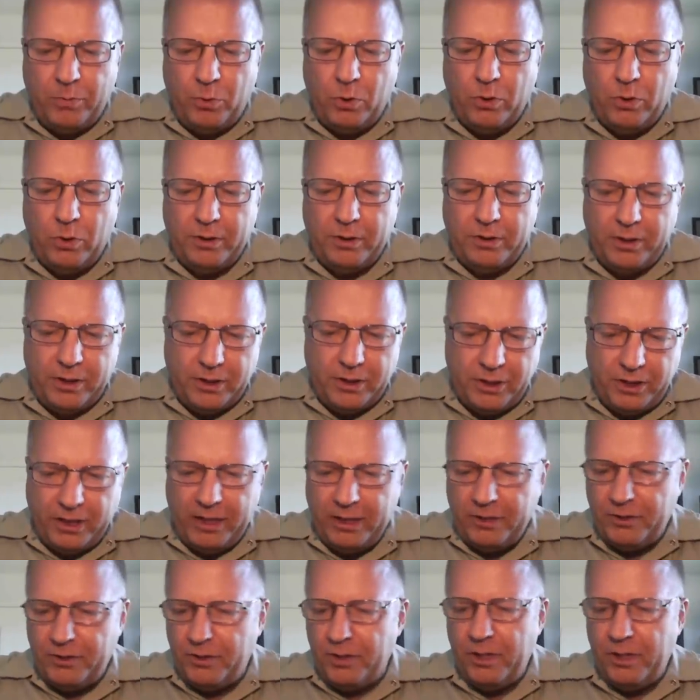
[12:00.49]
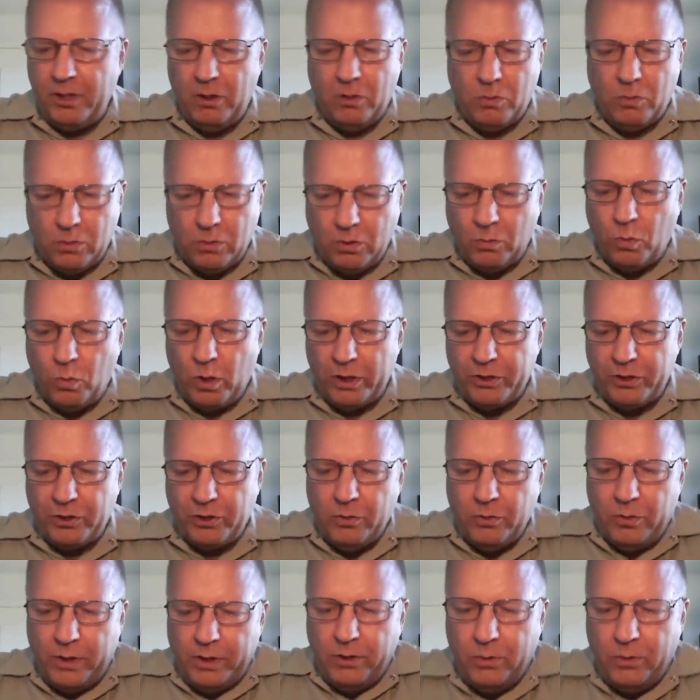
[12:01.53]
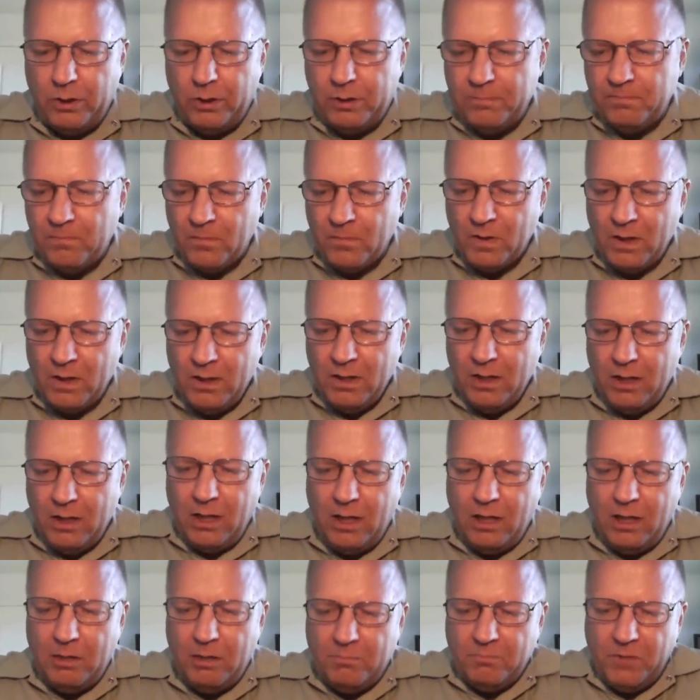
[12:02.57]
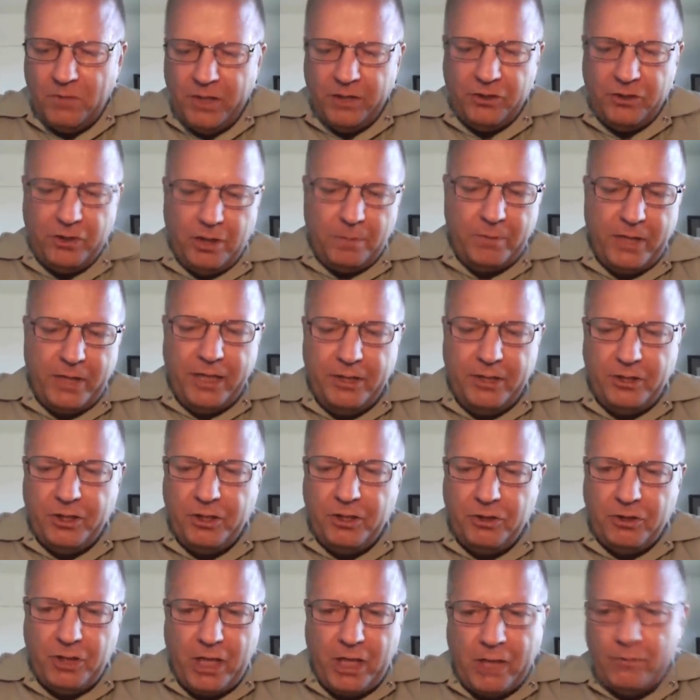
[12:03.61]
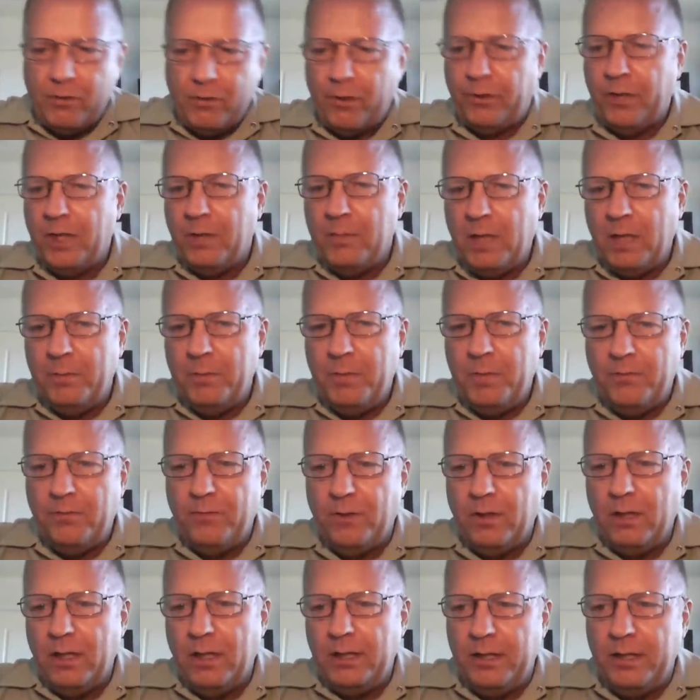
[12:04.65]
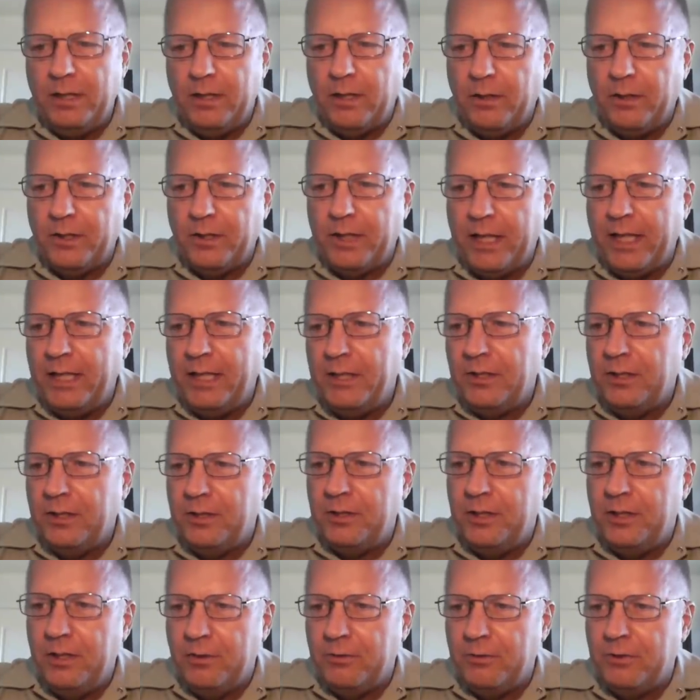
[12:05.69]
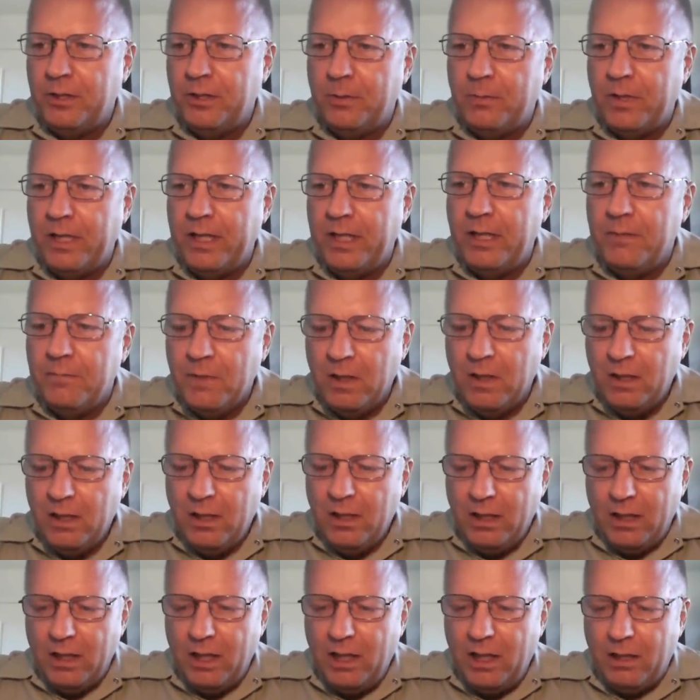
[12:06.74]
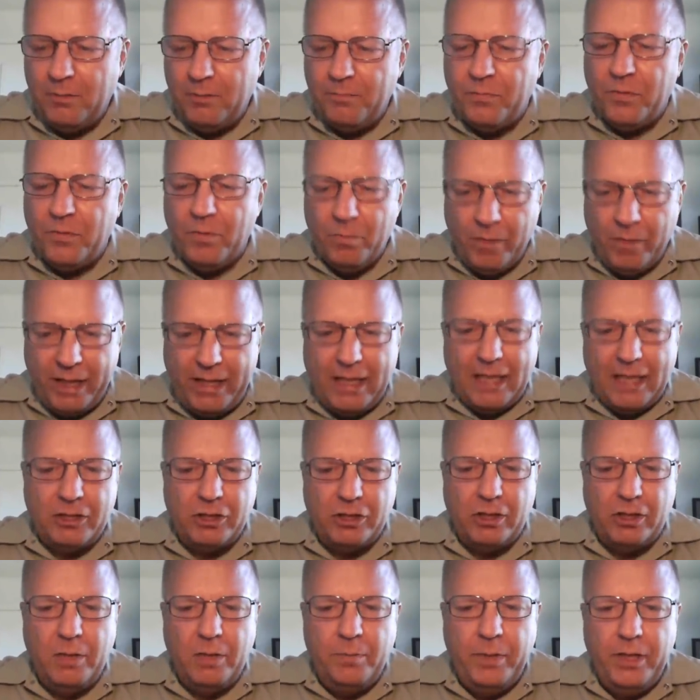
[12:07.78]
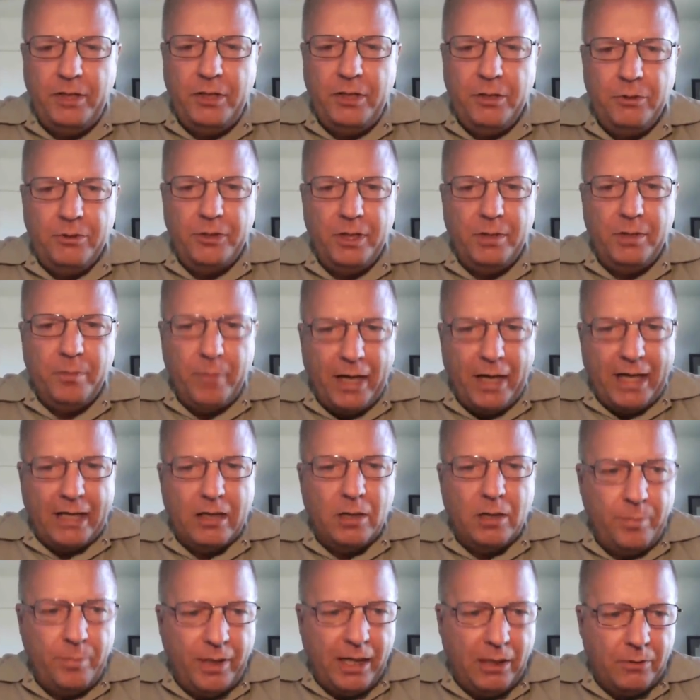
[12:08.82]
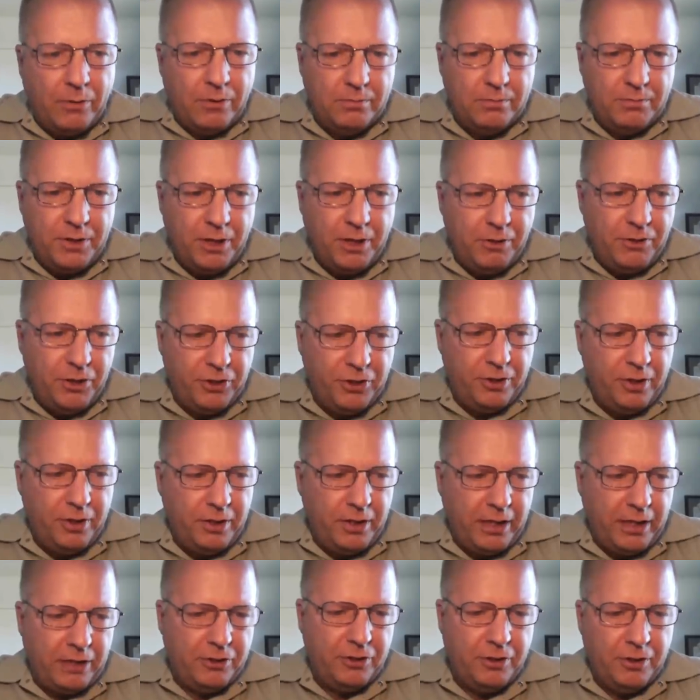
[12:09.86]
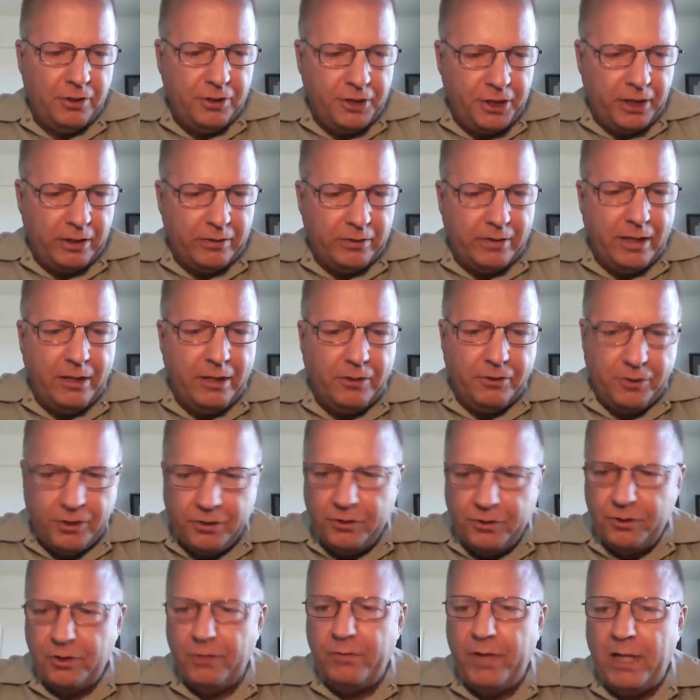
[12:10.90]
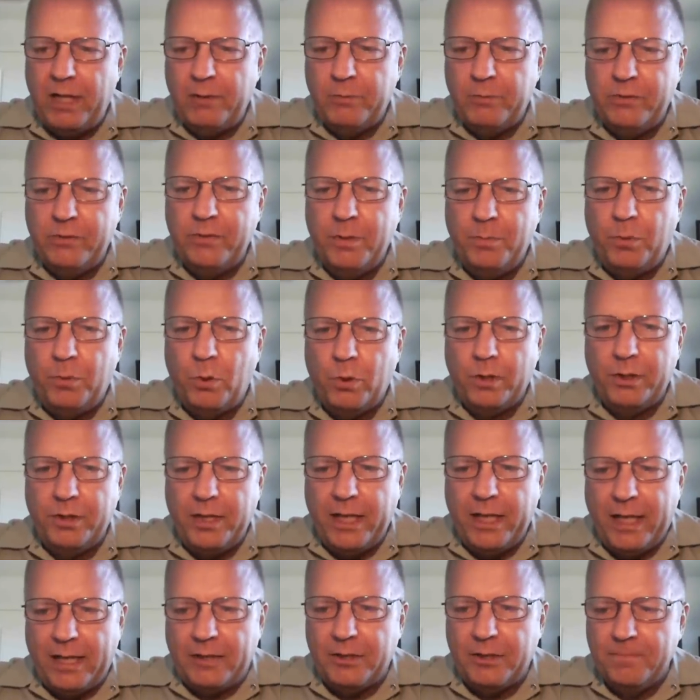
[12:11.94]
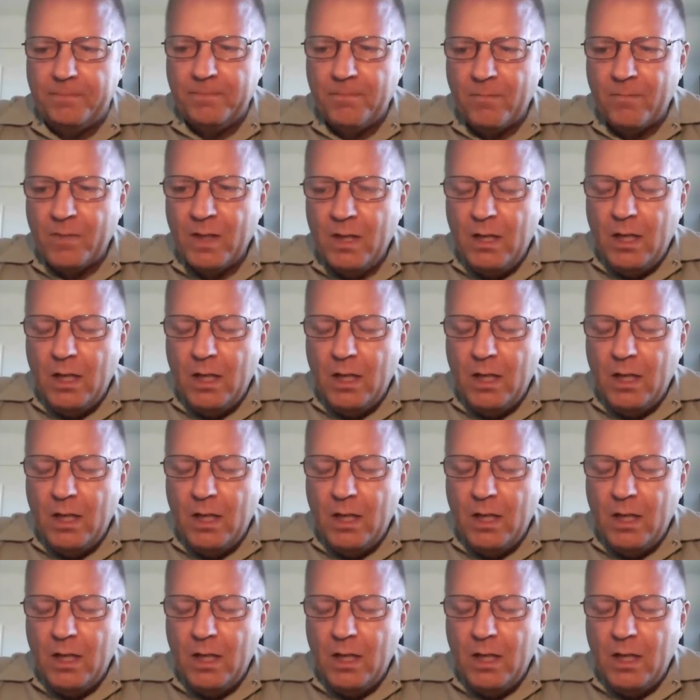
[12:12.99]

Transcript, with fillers: a report that says you know what's going on. Uh, in some cases, everything may be fine. In other cases, you know, somebody uh, may actually be using backup power, you know, just to test their generators, and so they would report that.